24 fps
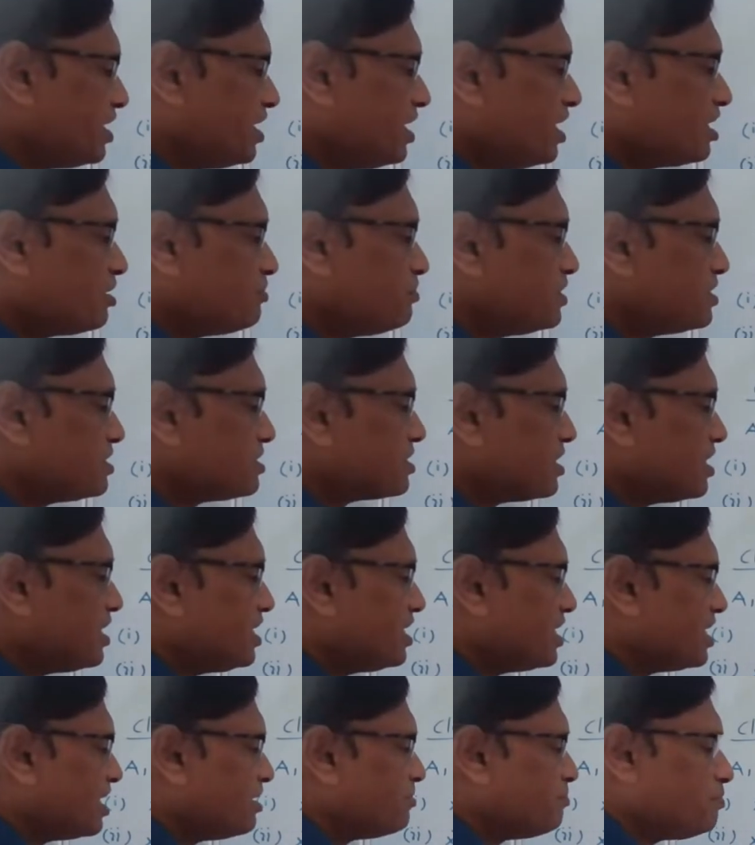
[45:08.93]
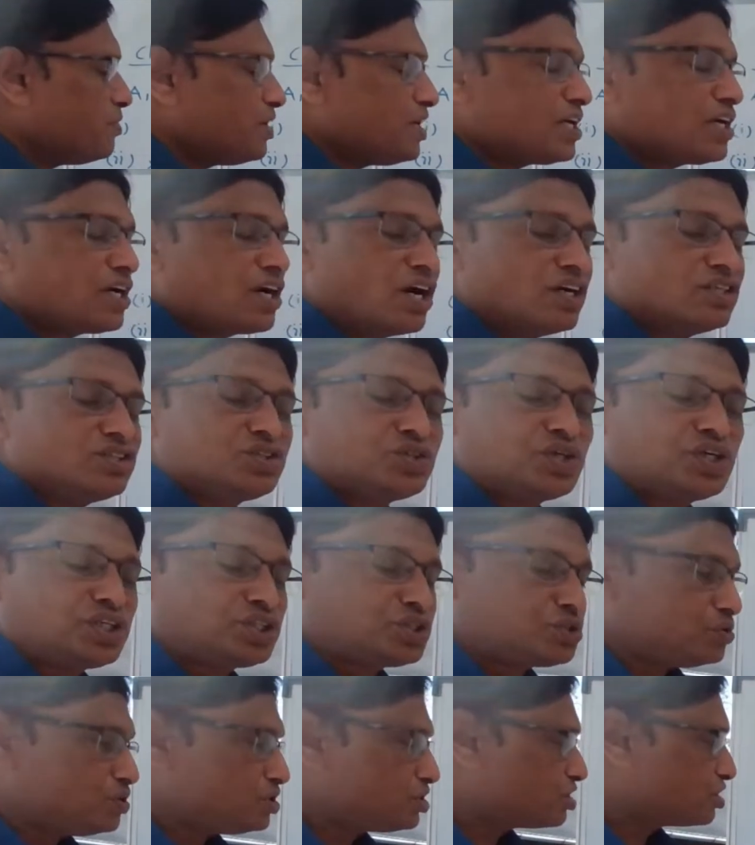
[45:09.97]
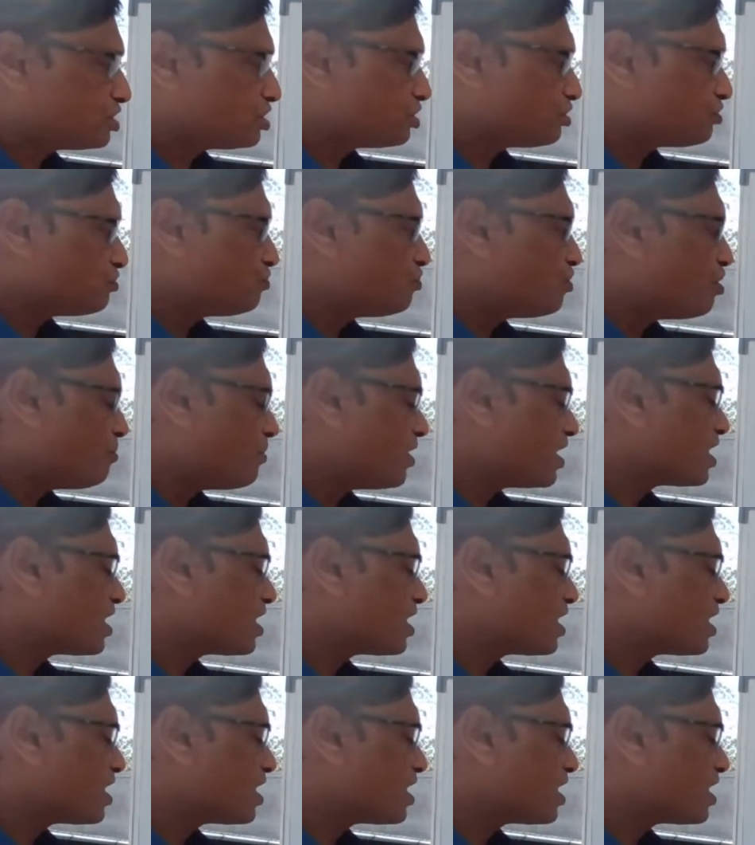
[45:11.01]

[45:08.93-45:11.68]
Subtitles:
It means A and B conjugate to each other to form a